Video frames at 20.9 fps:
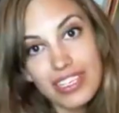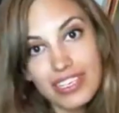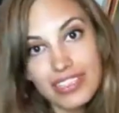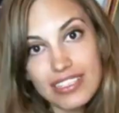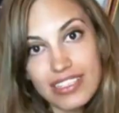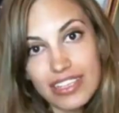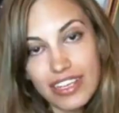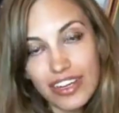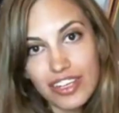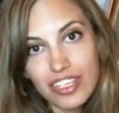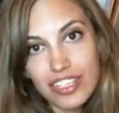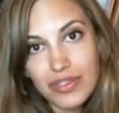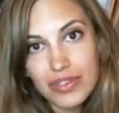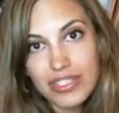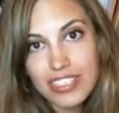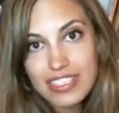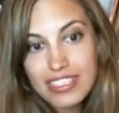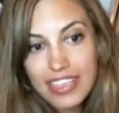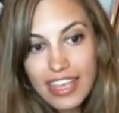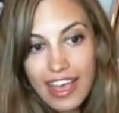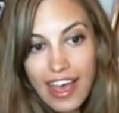is here. She wants
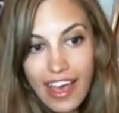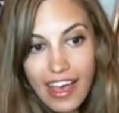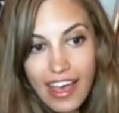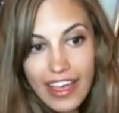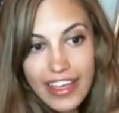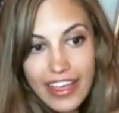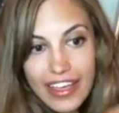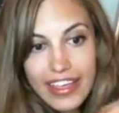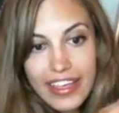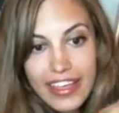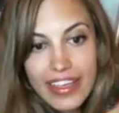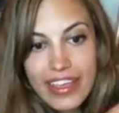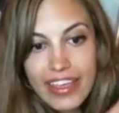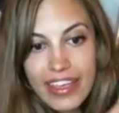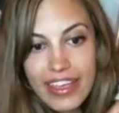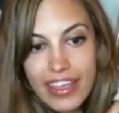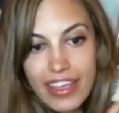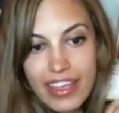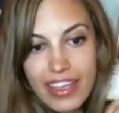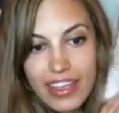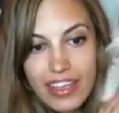to say hi.
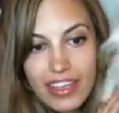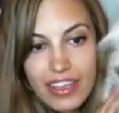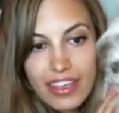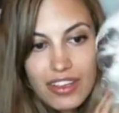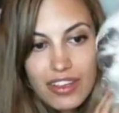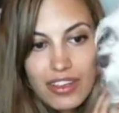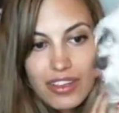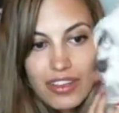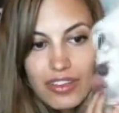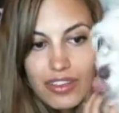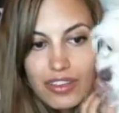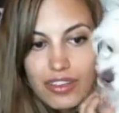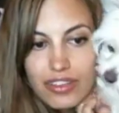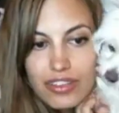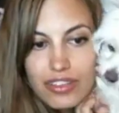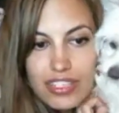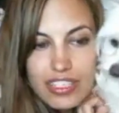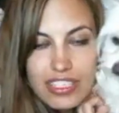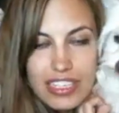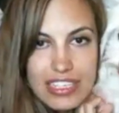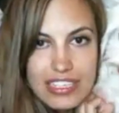
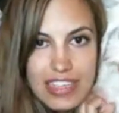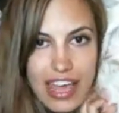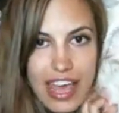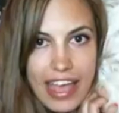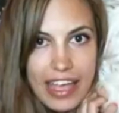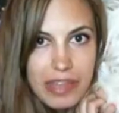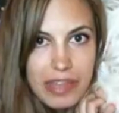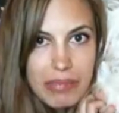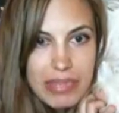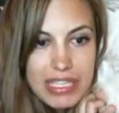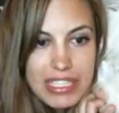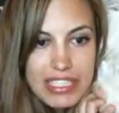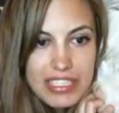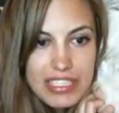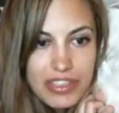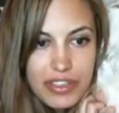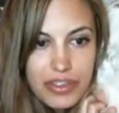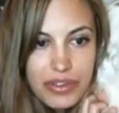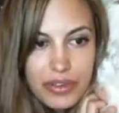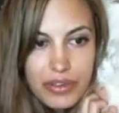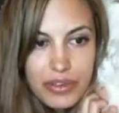She says, hi, I miss
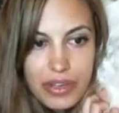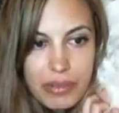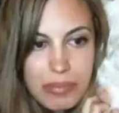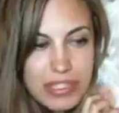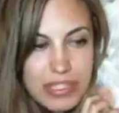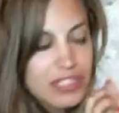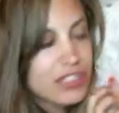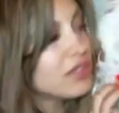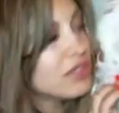you. I missed